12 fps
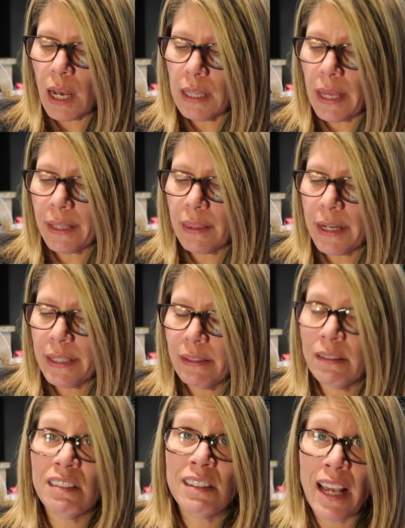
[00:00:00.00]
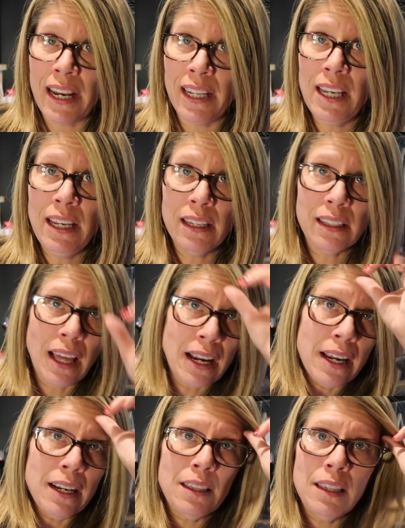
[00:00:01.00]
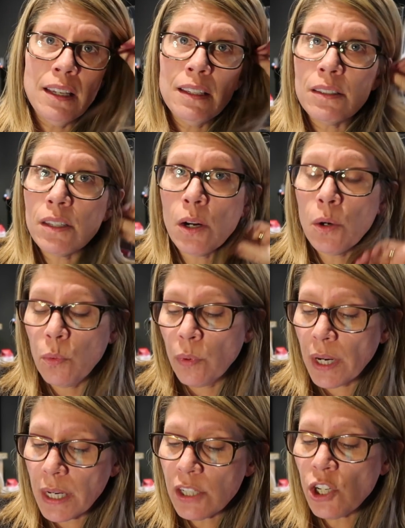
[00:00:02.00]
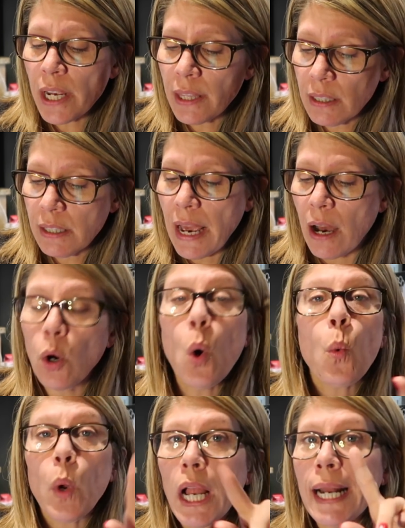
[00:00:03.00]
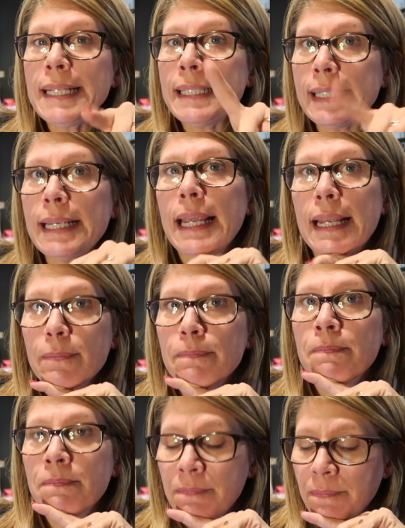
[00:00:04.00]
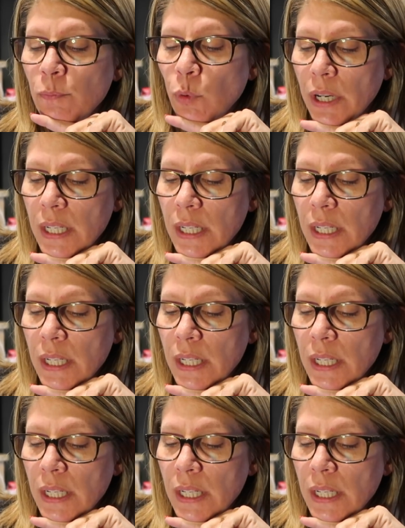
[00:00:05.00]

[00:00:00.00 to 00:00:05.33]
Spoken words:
I like that it's steady and that kind of thing. So we're gonna check this out. We're gonna see, we're